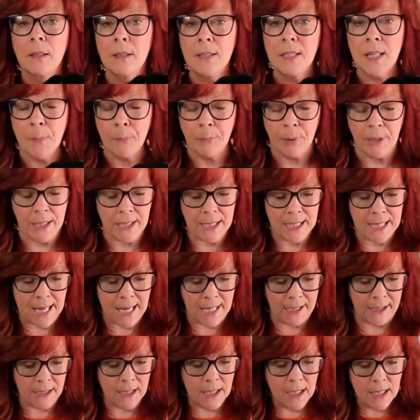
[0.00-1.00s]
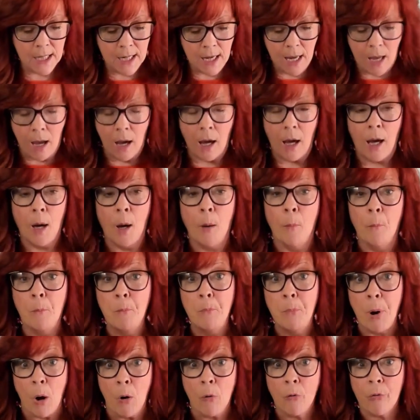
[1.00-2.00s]
template again.
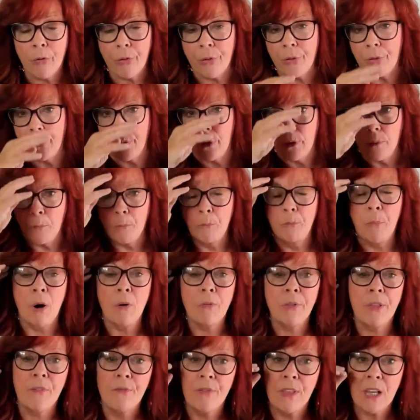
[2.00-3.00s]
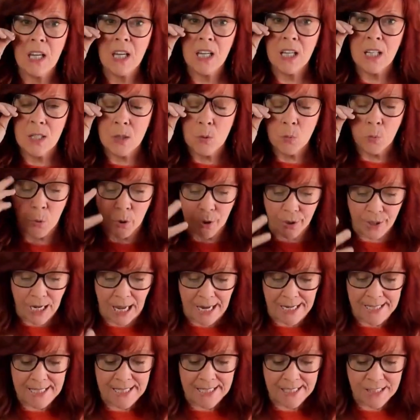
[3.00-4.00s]
Both of these were
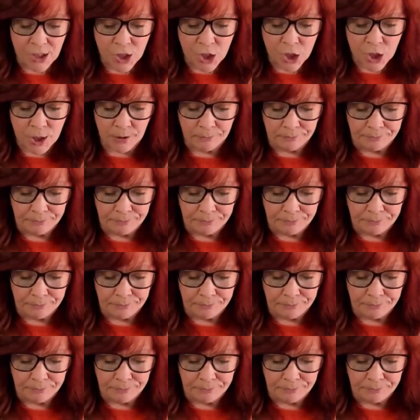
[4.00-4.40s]
9-inch.